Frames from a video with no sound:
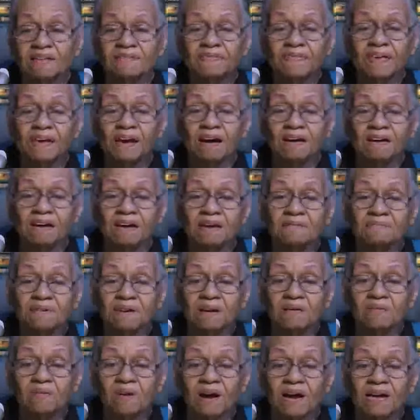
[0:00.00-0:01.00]
they are giving
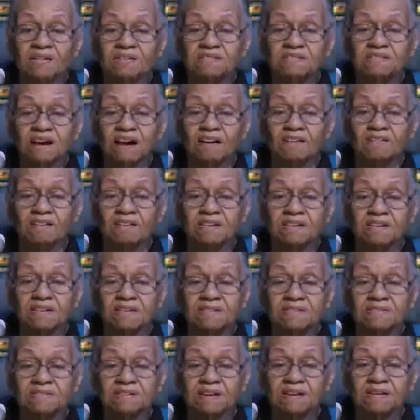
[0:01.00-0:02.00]
away
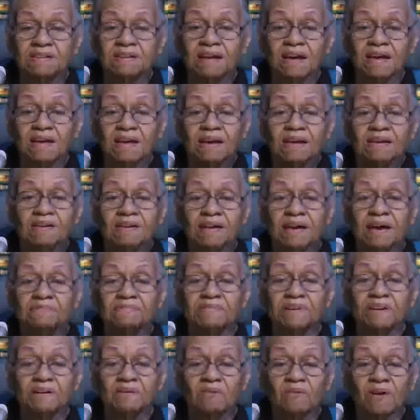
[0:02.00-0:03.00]
turkeys and
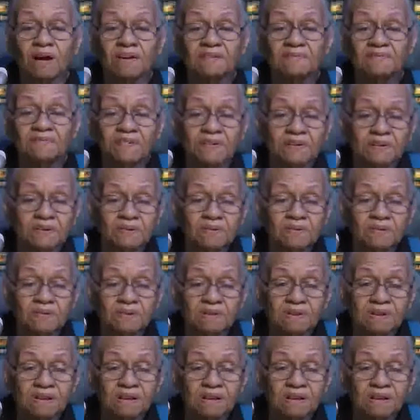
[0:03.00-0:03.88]
giving away food.